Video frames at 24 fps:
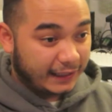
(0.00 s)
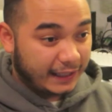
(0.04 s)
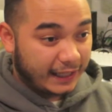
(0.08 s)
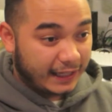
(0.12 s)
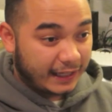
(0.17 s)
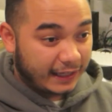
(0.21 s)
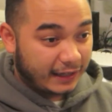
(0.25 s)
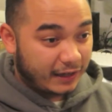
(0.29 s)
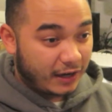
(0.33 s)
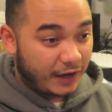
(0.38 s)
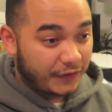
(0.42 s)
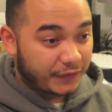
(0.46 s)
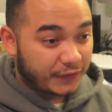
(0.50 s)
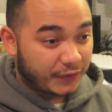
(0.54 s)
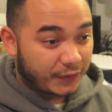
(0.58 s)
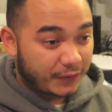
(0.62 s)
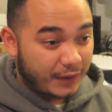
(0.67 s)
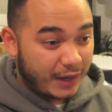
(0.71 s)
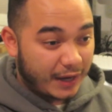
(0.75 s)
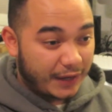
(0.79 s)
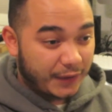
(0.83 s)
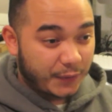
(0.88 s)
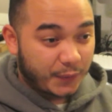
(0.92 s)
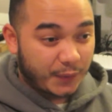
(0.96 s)
Getting it off the
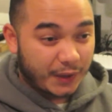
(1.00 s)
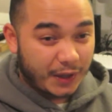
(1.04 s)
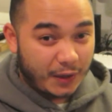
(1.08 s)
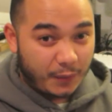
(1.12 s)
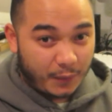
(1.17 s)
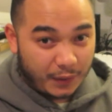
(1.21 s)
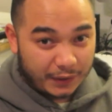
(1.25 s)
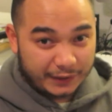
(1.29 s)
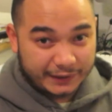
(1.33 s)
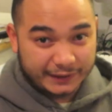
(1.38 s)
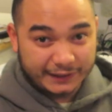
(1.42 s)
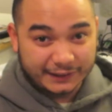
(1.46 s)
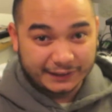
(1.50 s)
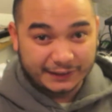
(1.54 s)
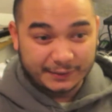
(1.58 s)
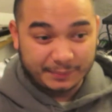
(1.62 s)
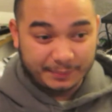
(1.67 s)
ground and where I wanted it to